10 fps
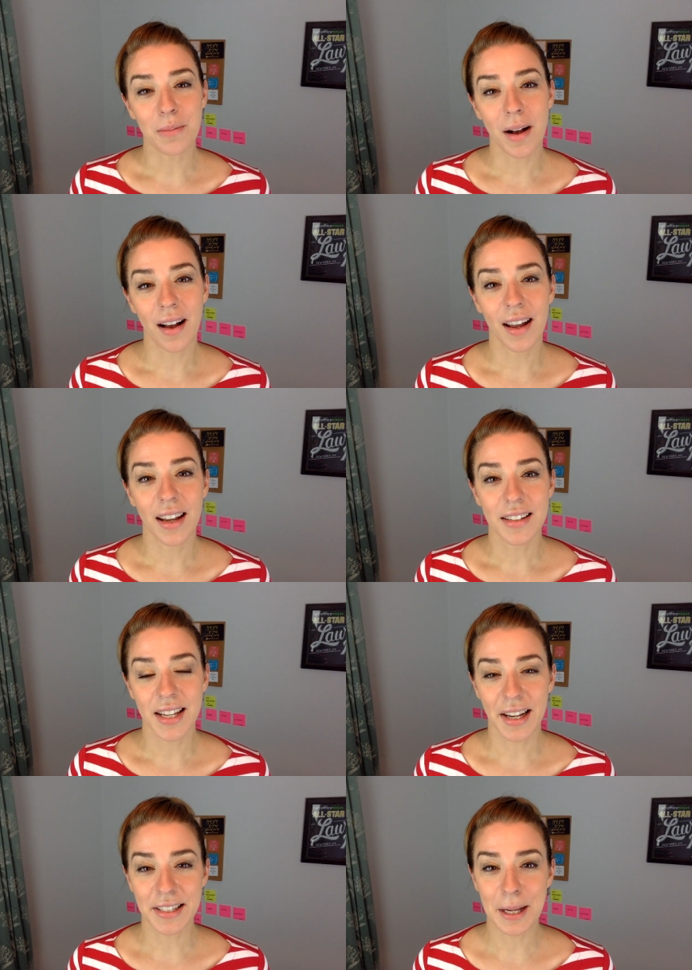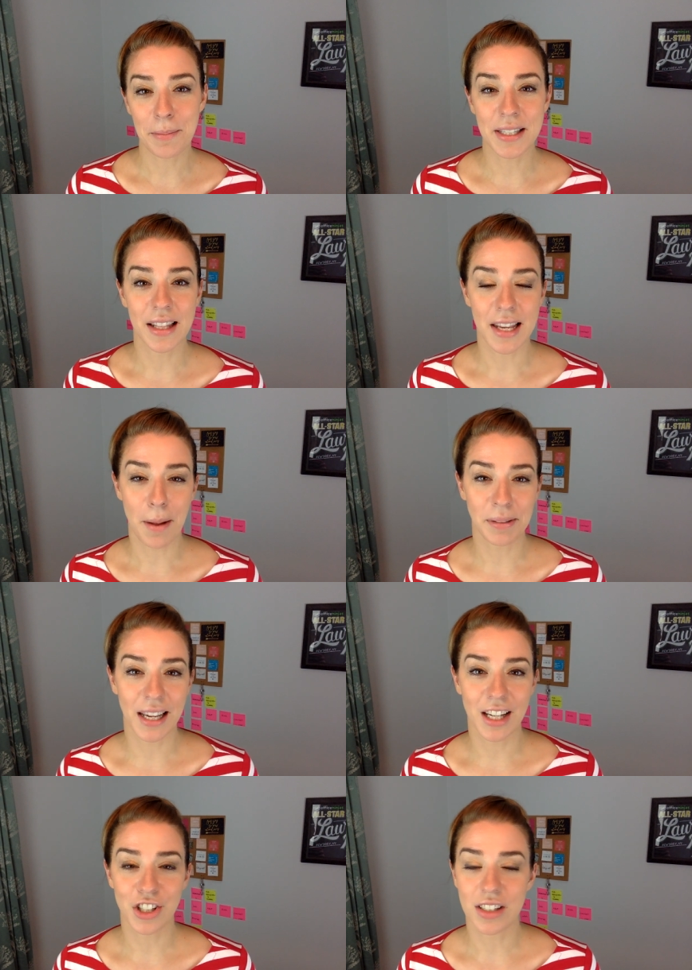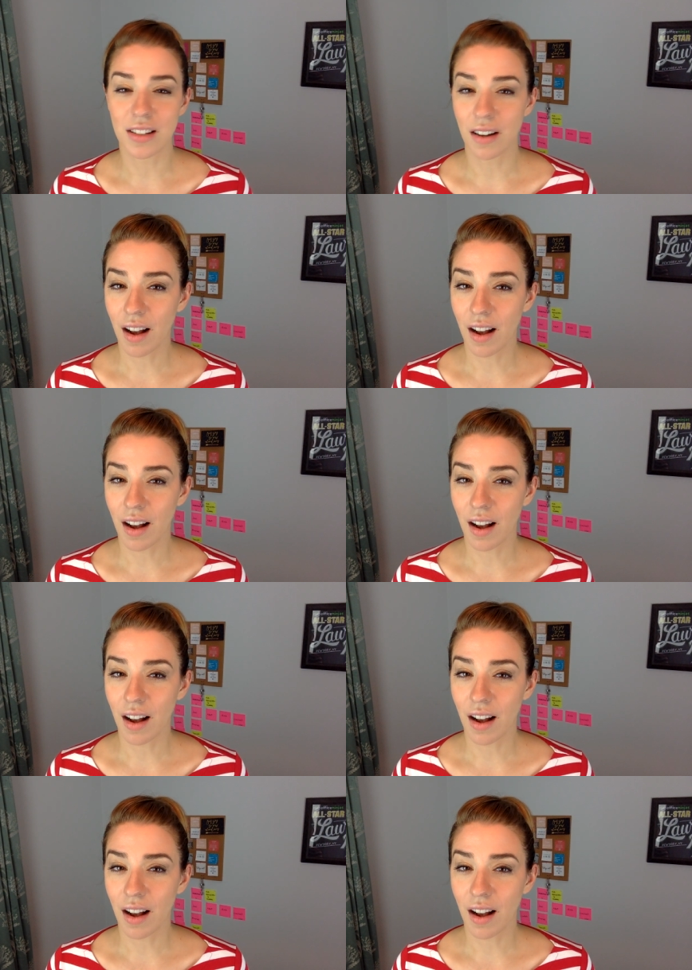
my tech tips and the applications that